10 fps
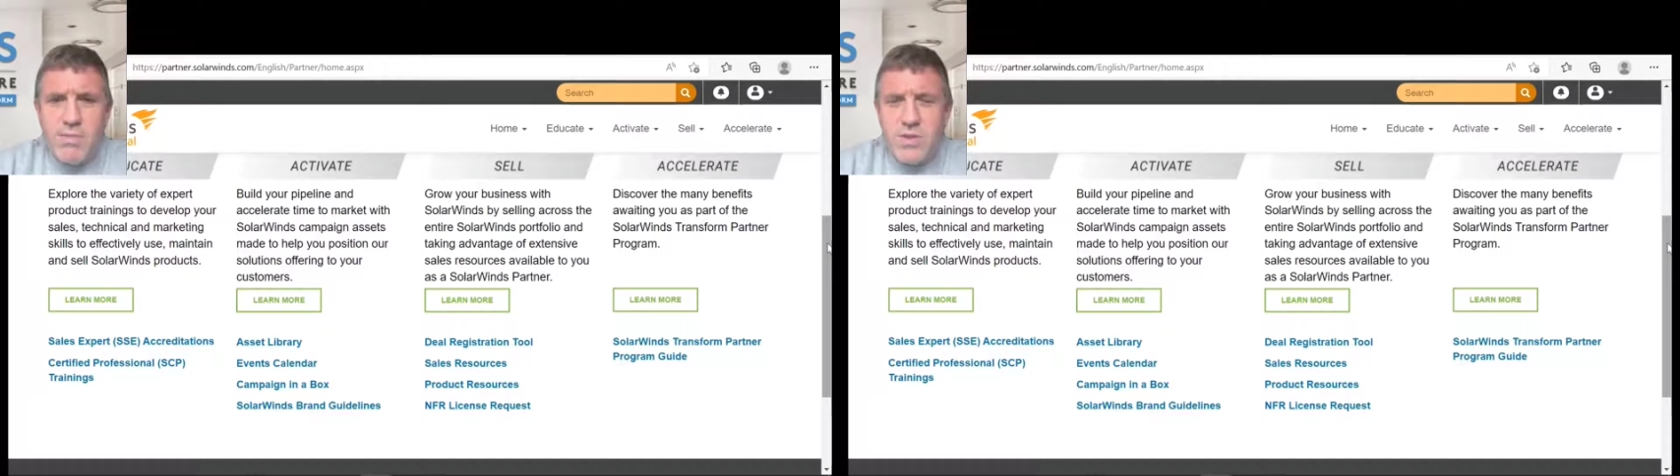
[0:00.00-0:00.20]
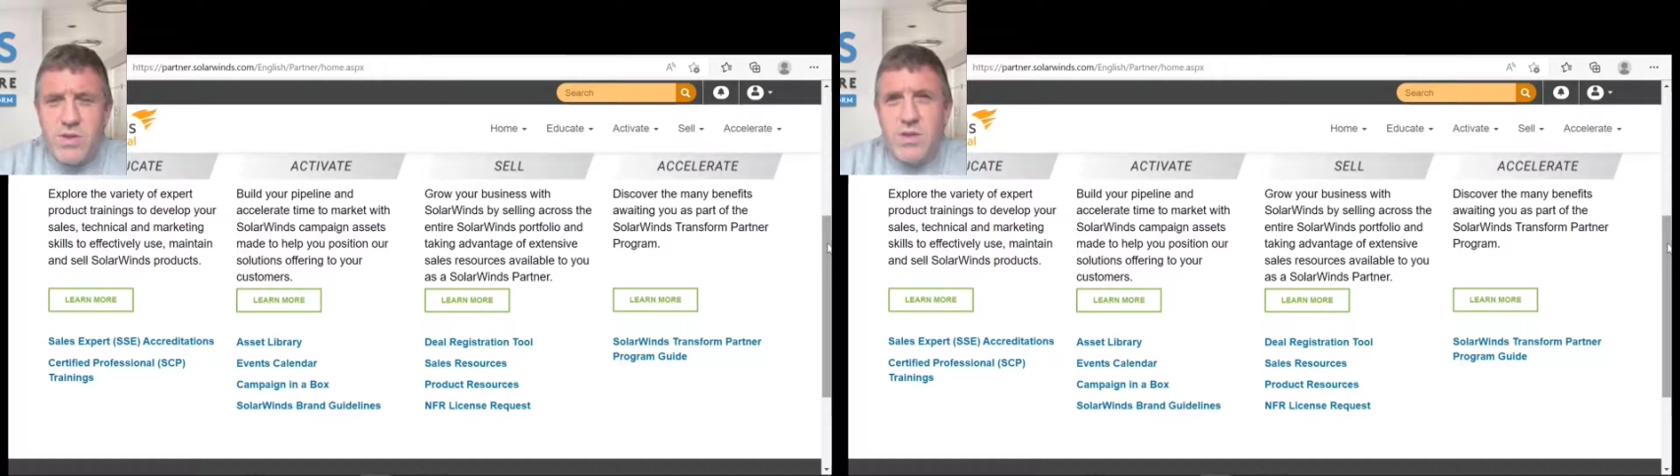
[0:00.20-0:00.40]

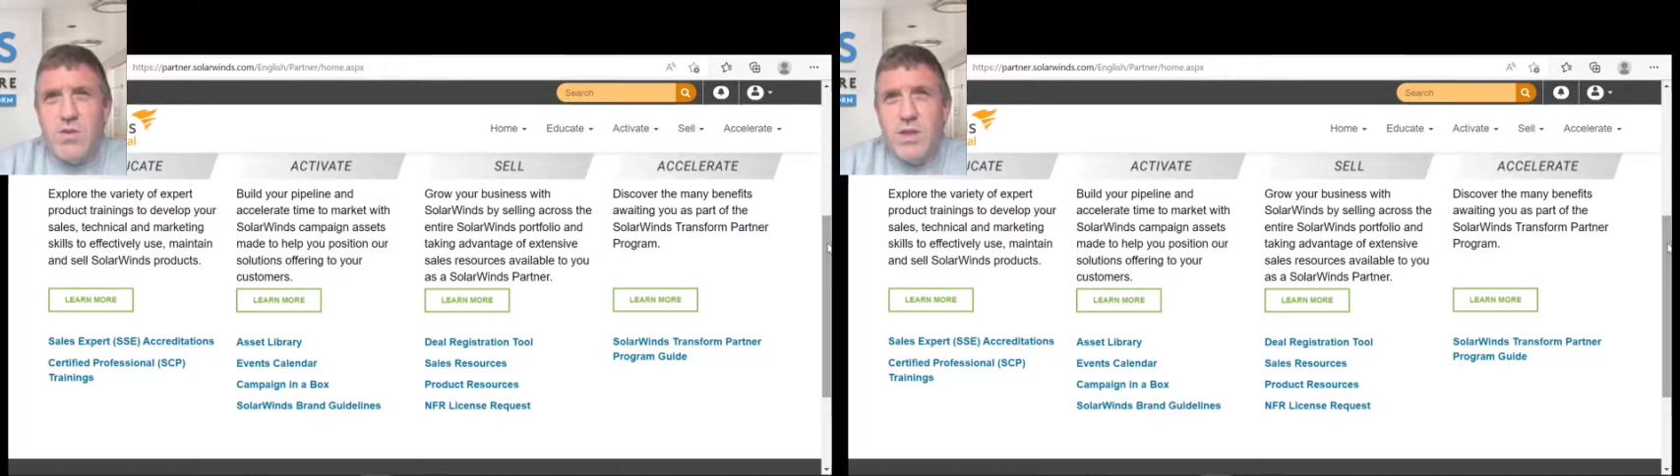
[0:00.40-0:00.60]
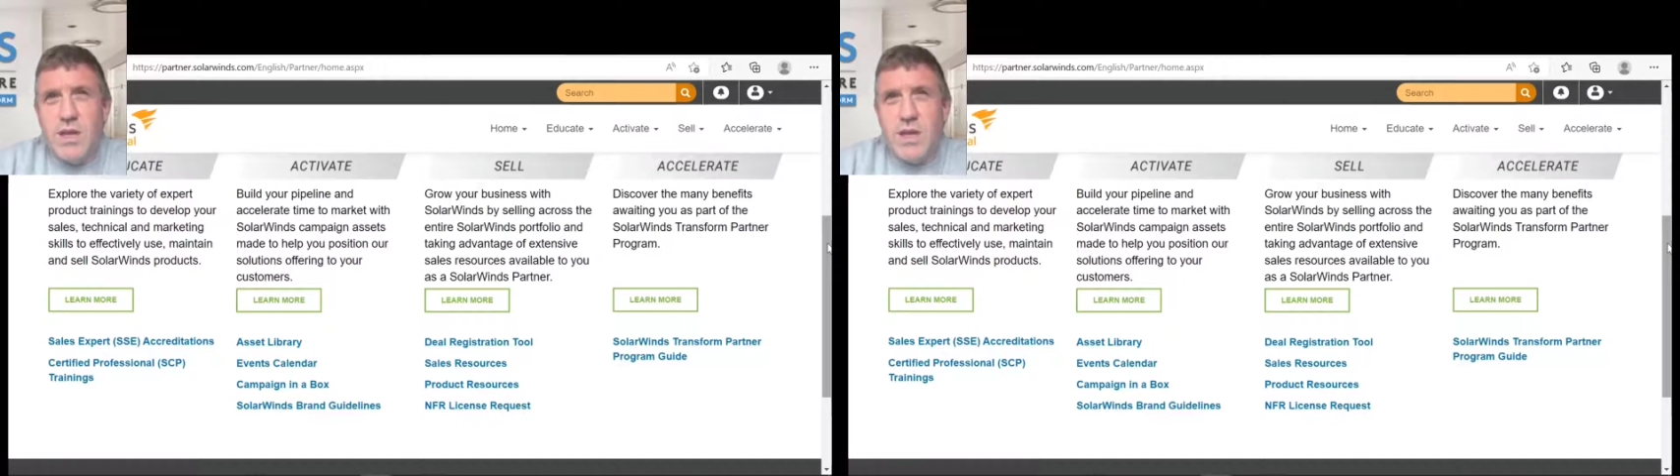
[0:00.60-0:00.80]
able to
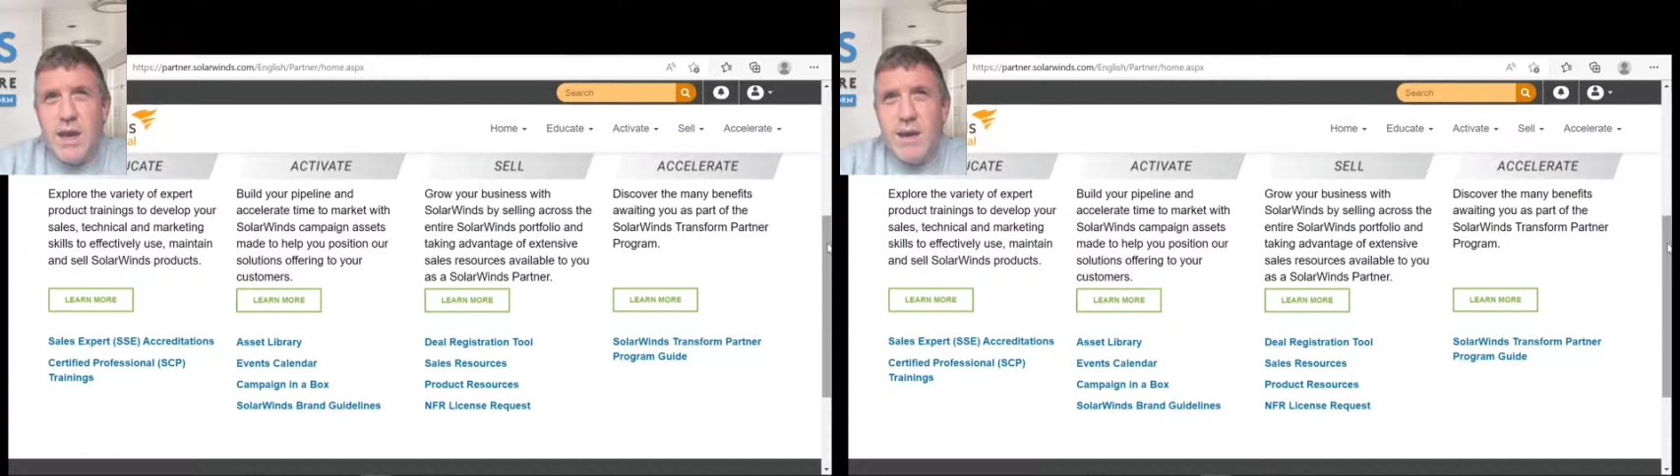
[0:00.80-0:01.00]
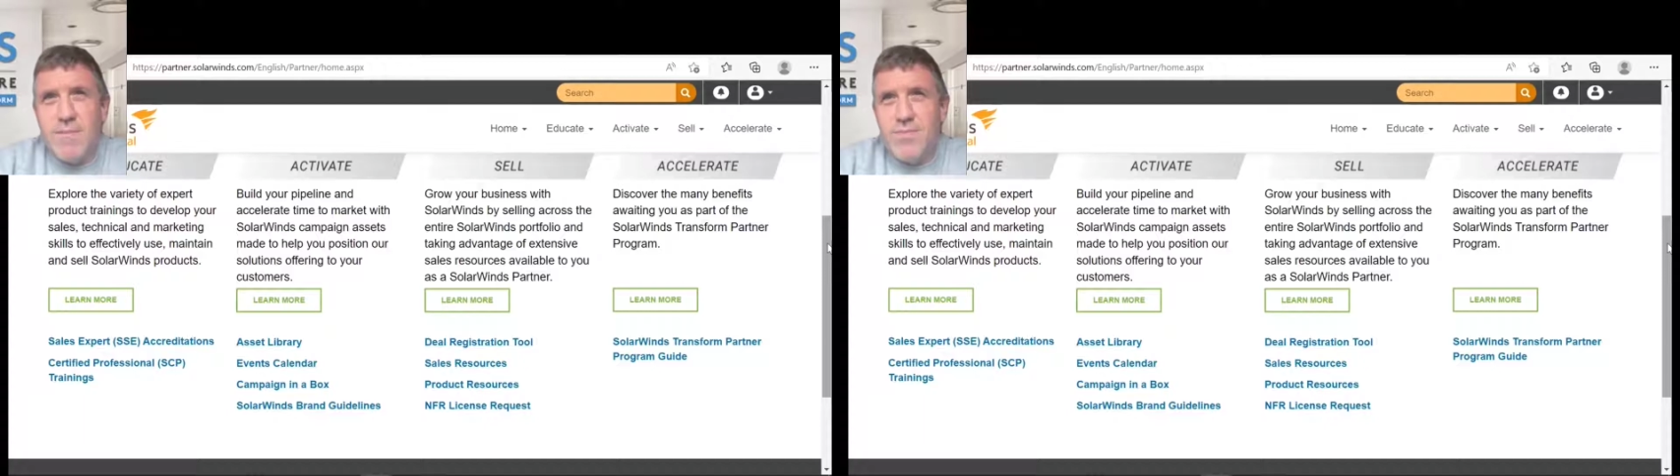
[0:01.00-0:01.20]
do
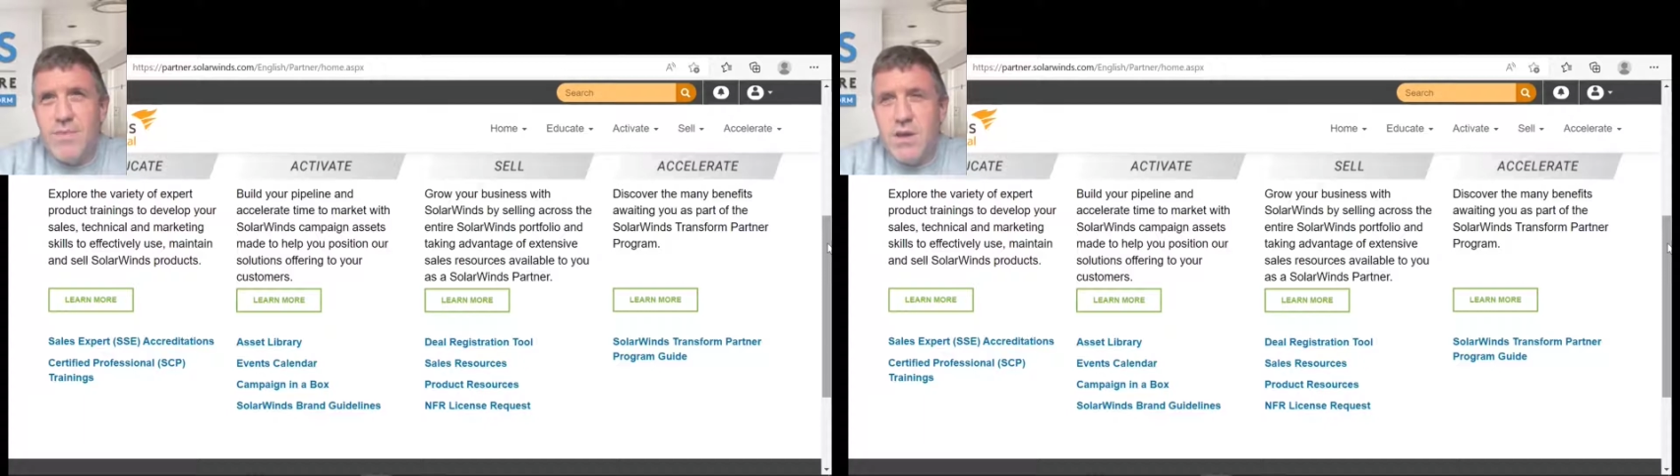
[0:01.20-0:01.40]
the